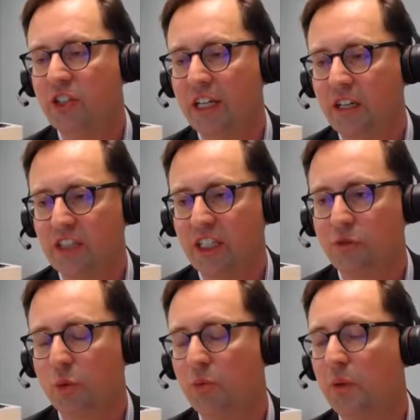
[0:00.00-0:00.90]
like
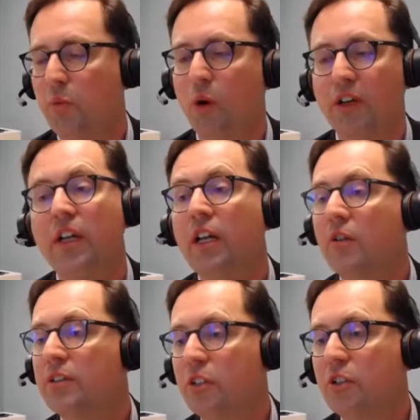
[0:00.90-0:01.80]
ourselves will report
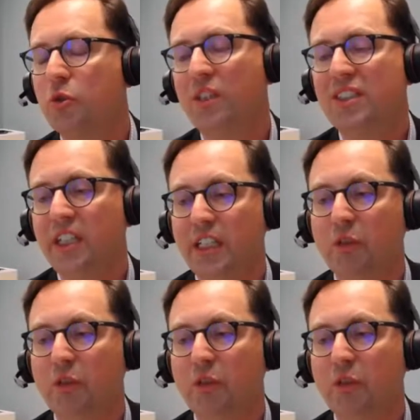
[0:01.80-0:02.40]
results once a year.